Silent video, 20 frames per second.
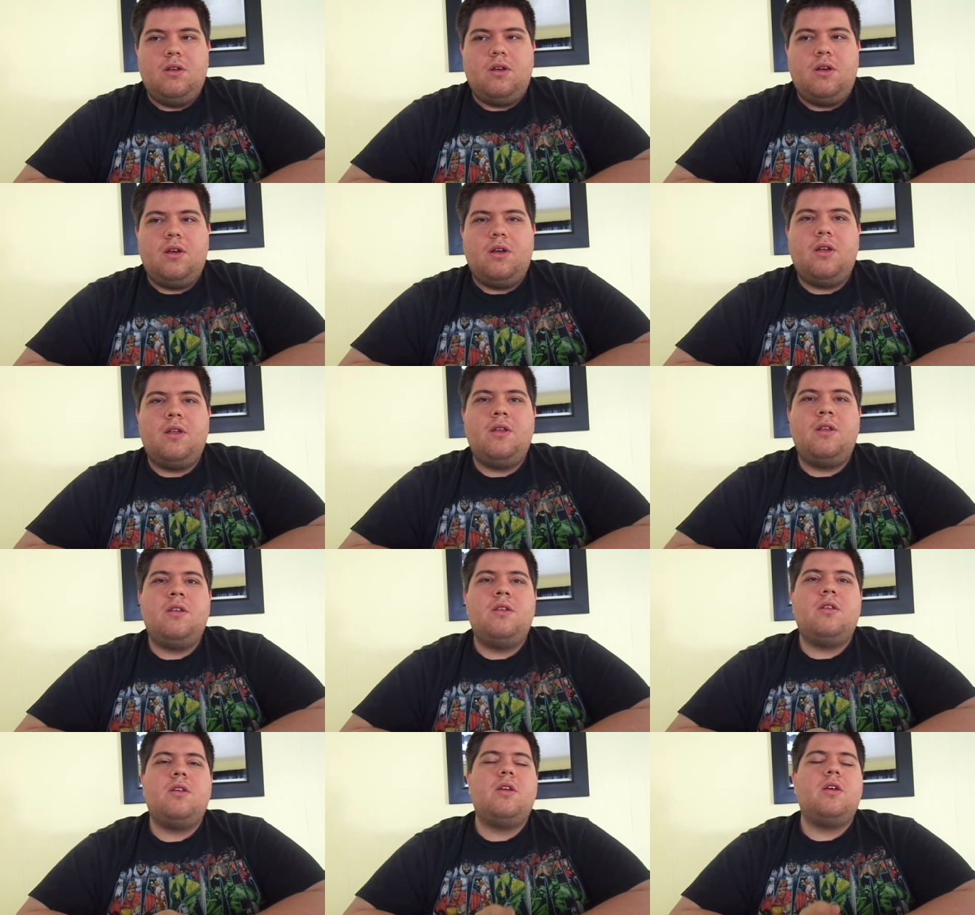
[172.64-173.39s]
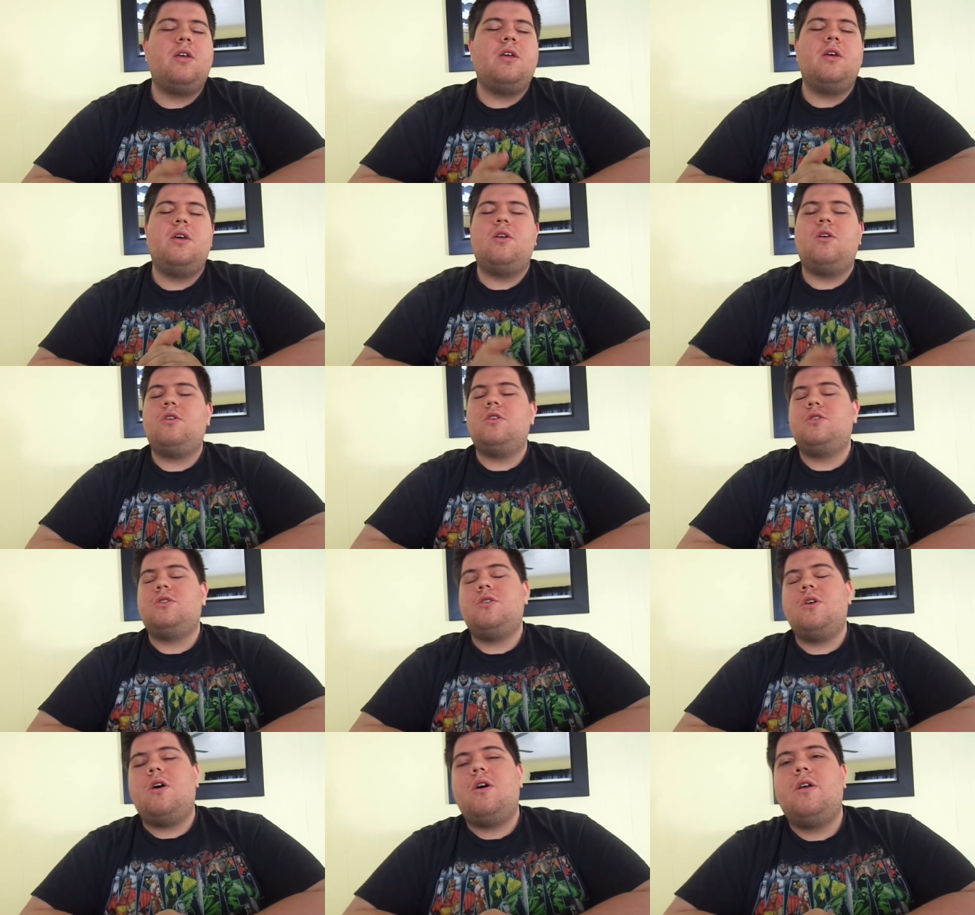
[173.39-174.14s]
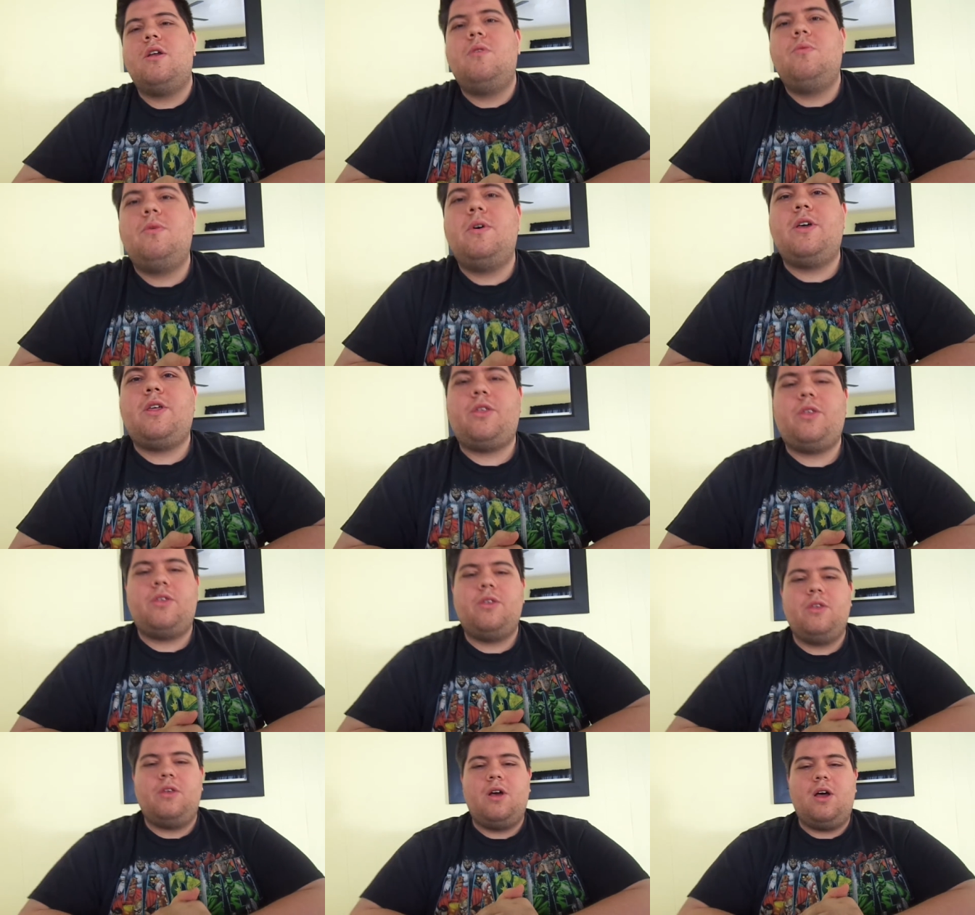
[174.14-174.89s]
And it all started
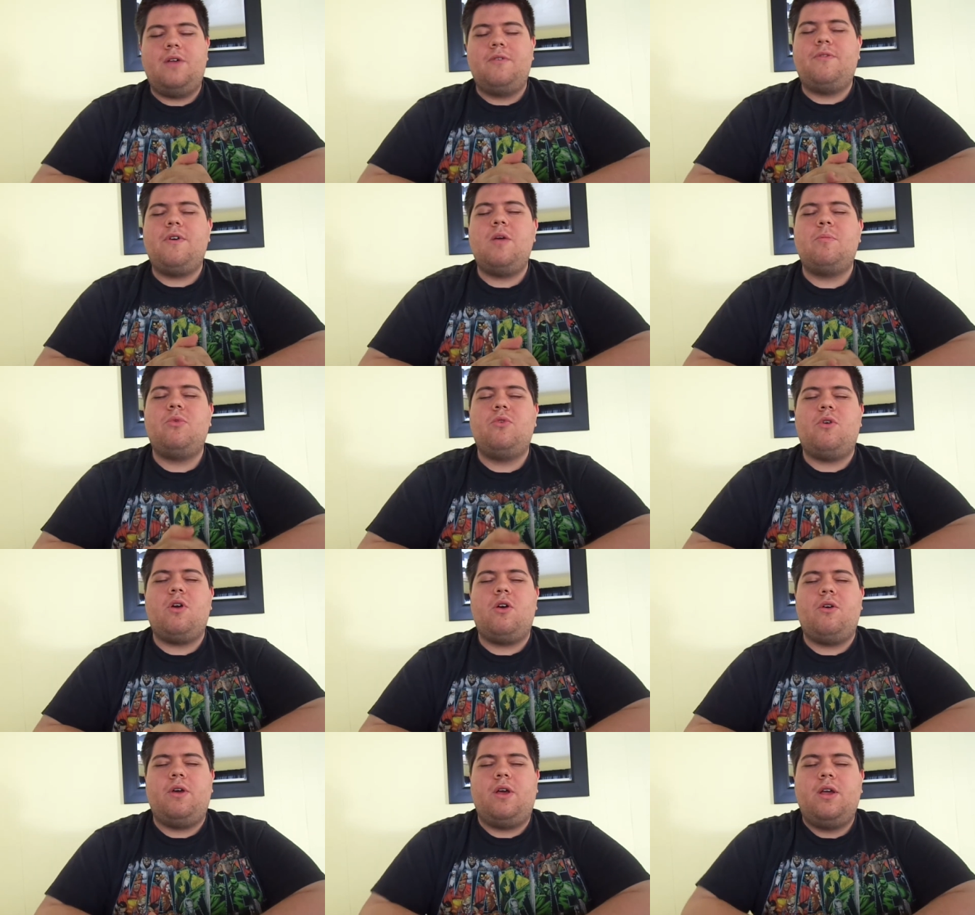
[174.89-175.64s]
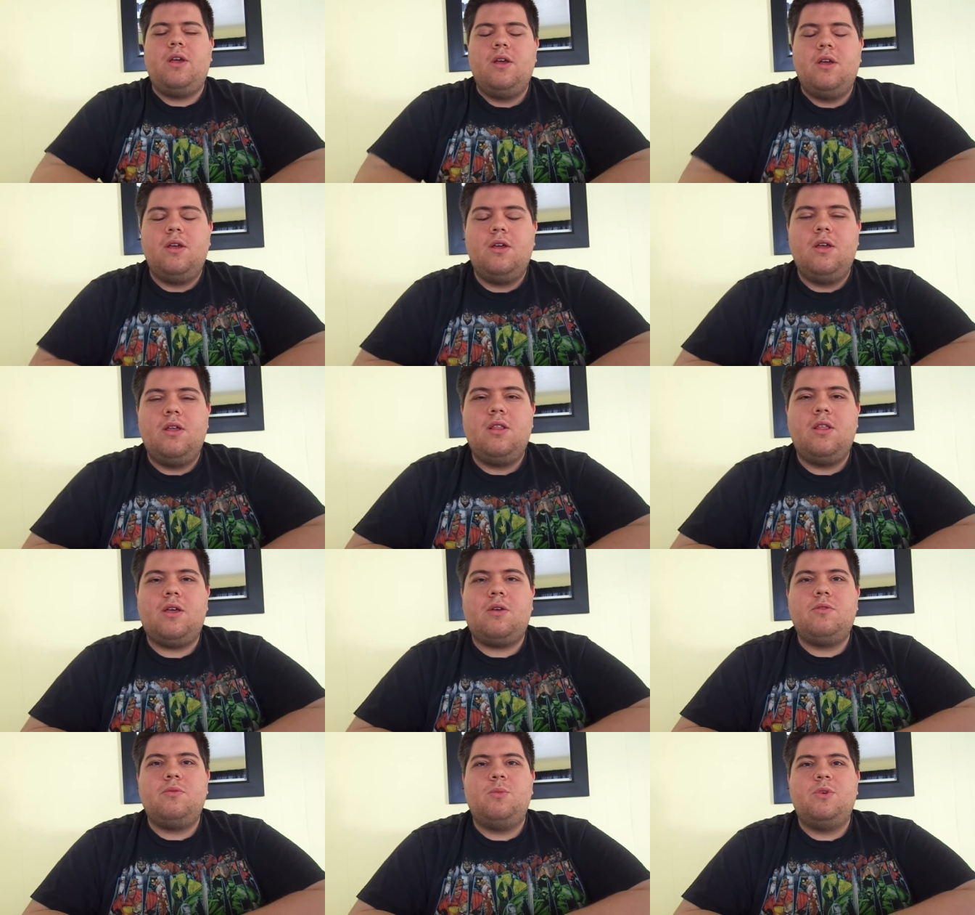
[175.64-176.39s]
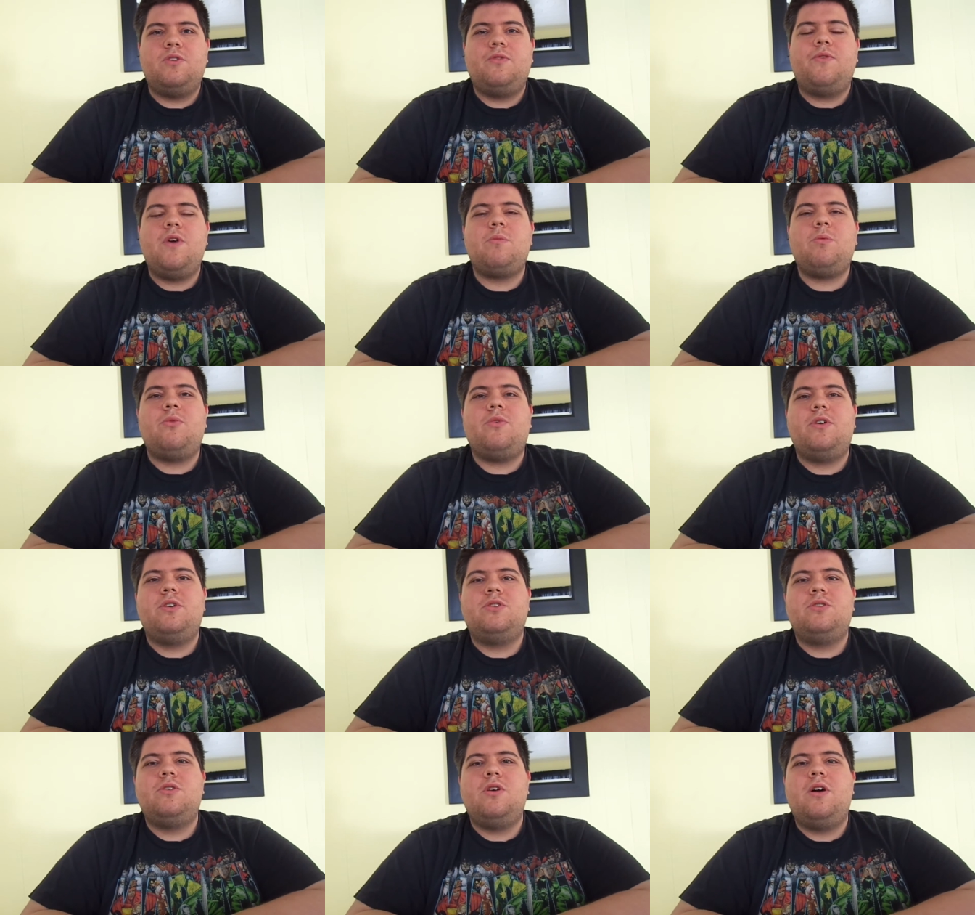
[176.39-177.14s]
with on February. Like when
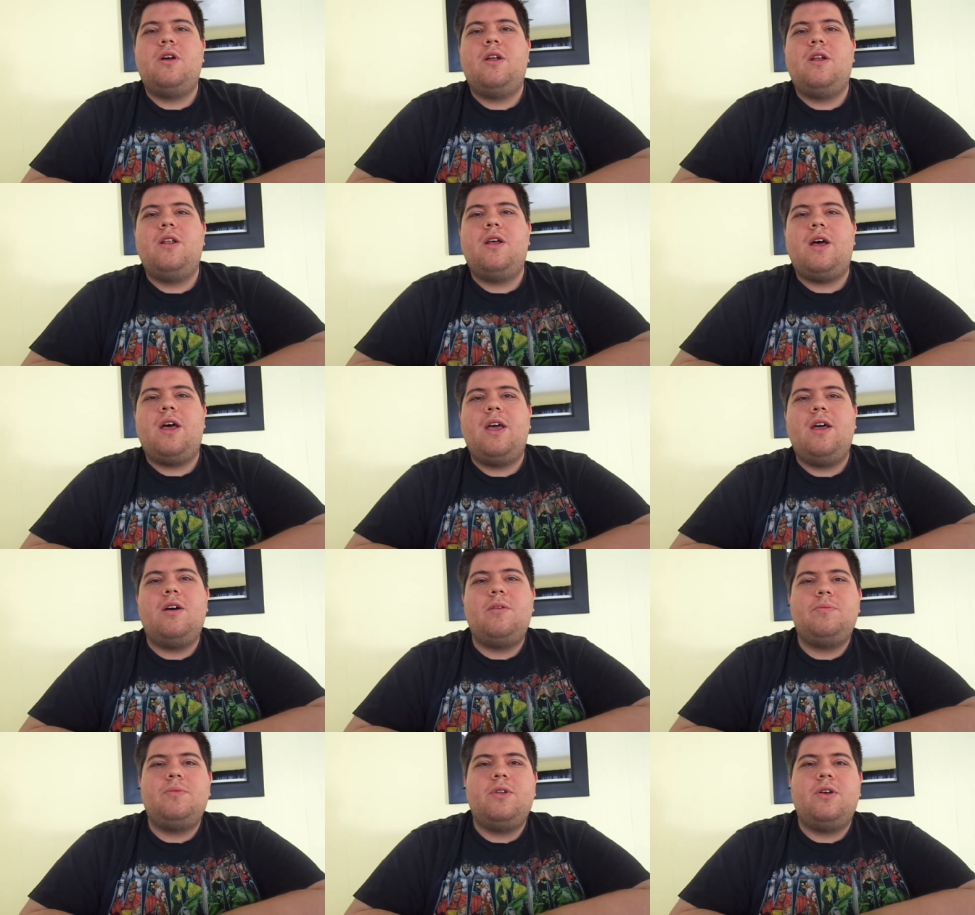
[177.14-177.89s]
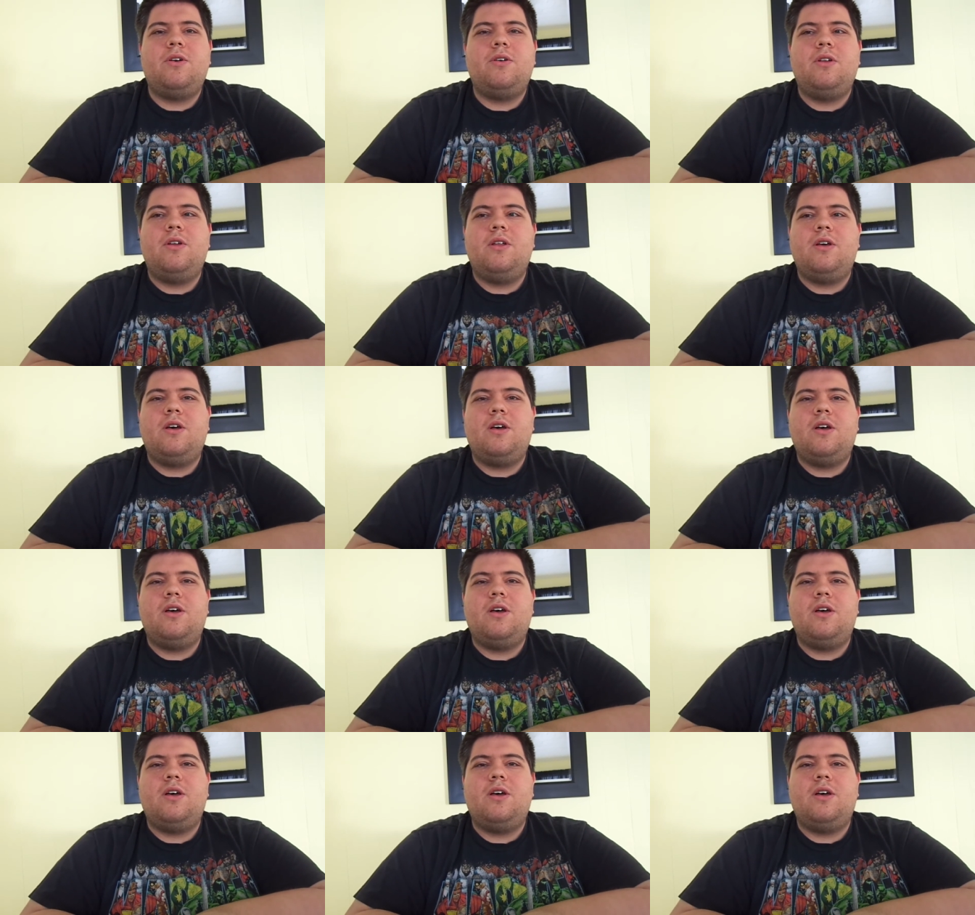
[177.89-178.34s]
February started, I uploaded